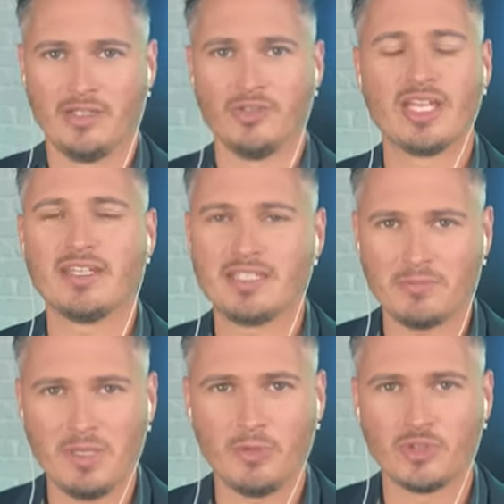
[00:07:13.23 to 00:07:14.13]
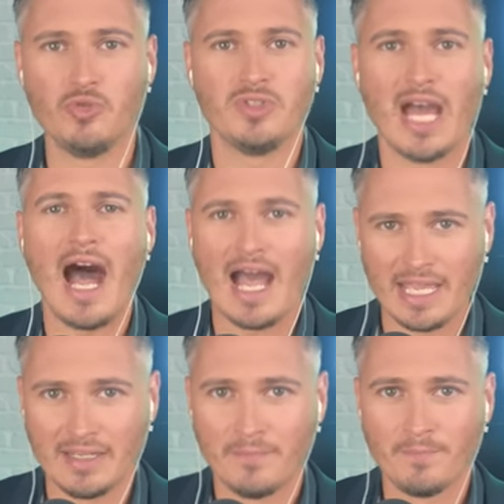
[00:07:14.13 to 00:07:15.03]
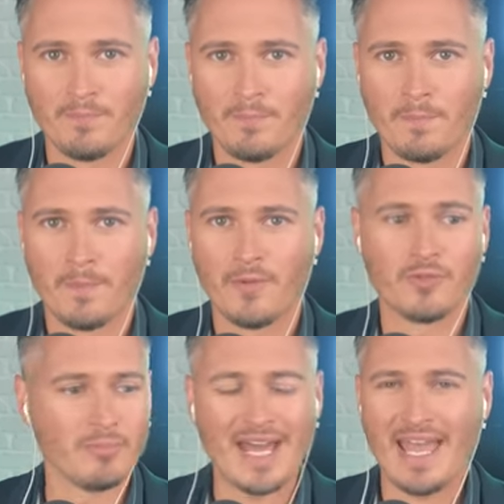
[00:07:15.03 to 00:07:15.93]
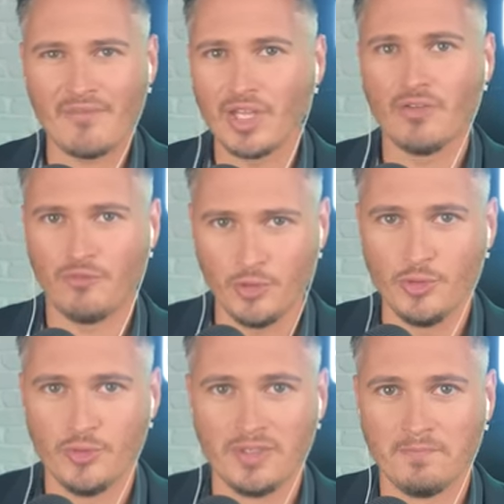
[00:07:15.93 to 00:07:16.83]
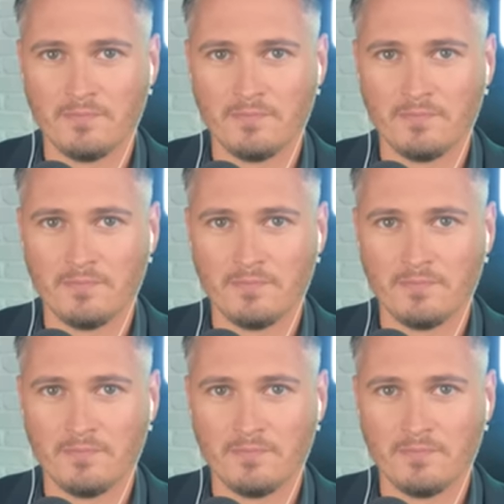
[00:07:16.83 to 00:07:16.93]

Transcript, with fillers: You're sentencing people to die from not having enough food.